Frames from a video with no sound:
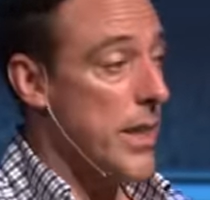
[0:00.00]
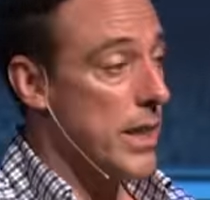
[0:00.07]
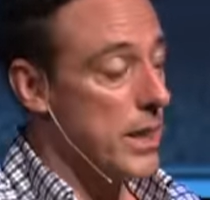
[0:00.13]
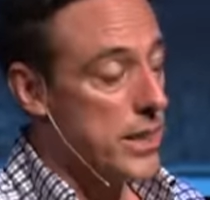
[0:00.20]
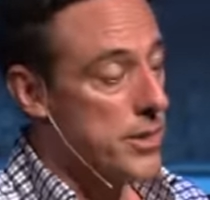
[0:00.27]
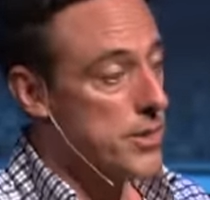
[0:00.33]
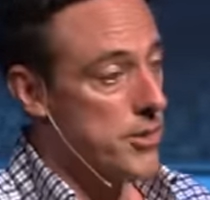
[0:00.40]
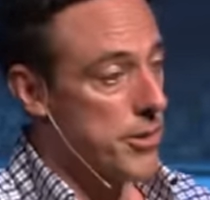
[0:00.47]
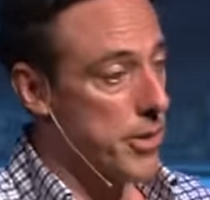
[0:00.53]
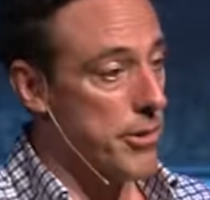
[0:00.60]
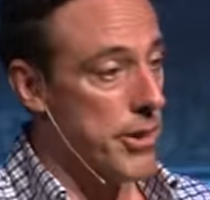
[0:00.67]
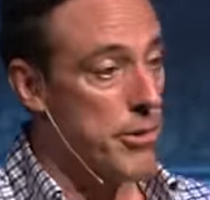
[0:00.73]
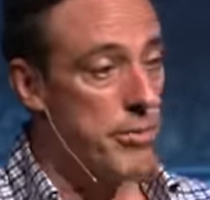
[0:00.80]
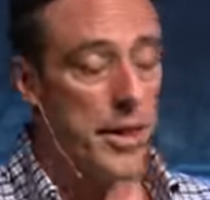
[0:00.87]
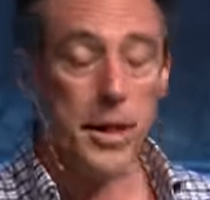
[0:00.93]
It's
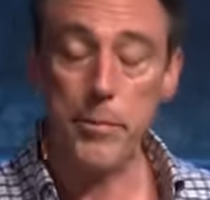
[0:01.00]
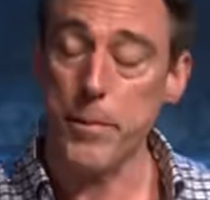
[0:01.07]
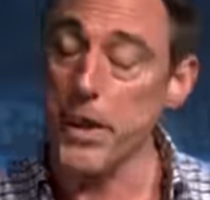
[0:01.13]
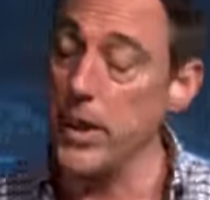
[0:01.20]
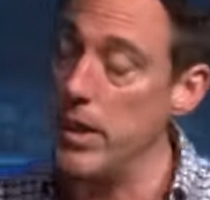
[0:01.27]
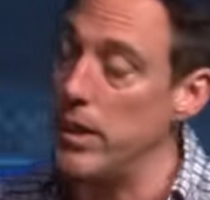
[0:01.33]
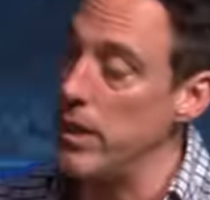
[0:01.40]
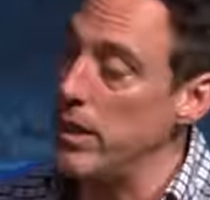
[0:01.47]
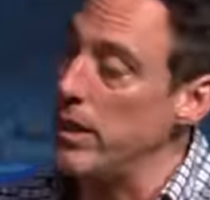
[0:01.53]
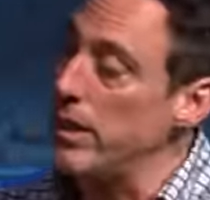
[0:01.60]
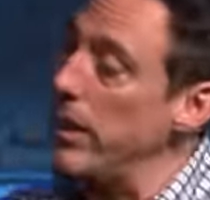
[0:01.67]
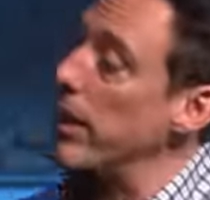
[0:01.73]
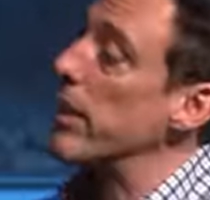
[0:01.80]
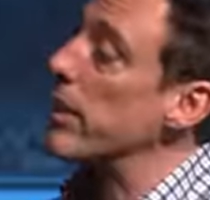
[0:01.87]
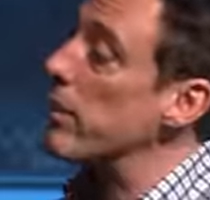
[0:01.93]
horrific.
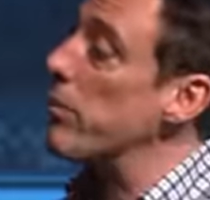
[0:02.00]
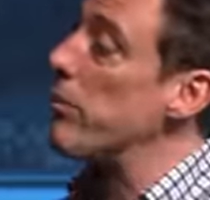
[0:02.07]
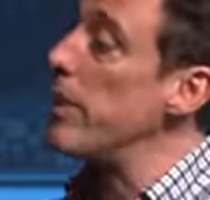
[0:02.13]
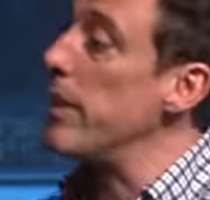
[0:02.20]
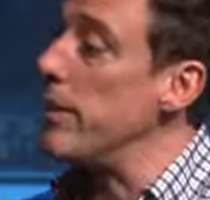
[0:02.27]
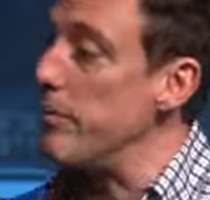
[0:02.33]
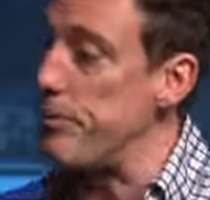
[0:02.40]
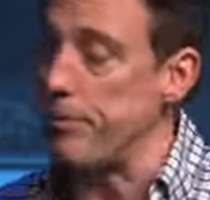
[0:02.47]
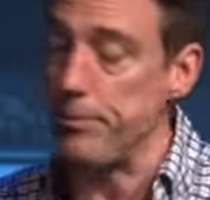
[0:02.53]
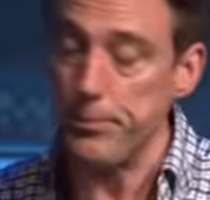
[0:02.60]
Nailing the feet.